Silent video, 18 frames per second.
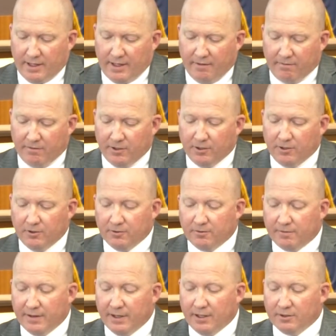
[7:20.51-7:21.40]
If you
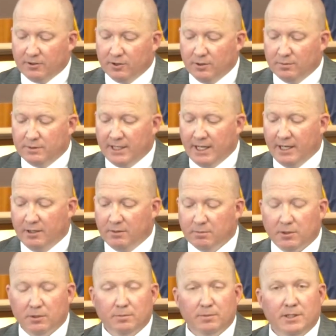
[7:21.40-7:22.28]
do fail to obtain
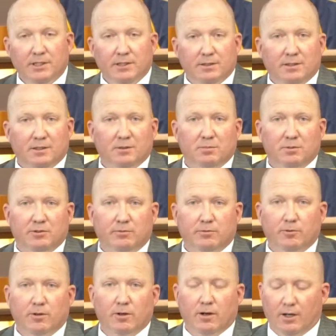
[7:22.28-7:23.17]
a permit
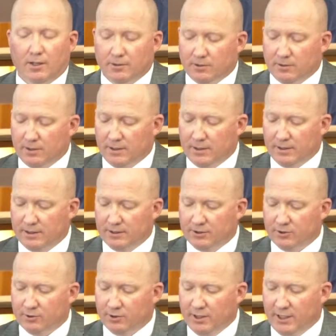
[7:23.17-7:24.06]
before altering
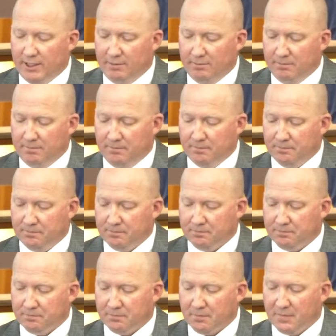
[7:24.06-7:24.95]
a stream,
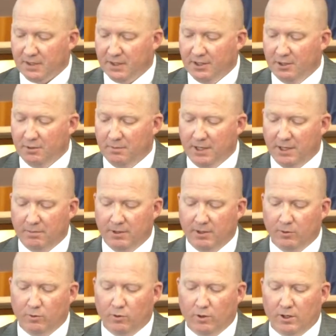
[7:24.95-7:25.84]
you may
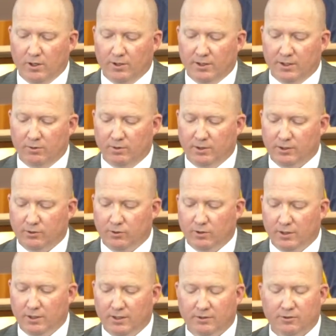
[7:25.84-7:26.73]
be ordered to
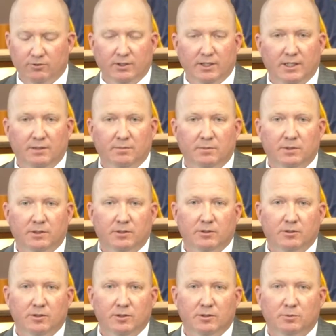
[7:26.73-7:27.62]
restore the stream
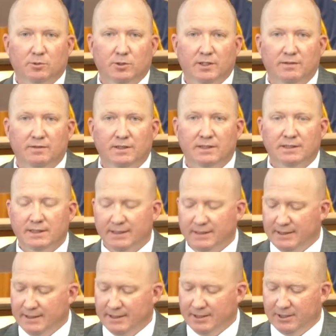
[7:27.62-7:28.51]
to its previous
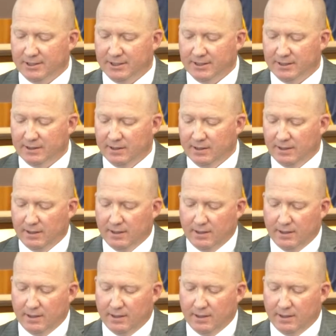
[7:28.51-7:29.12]
condition.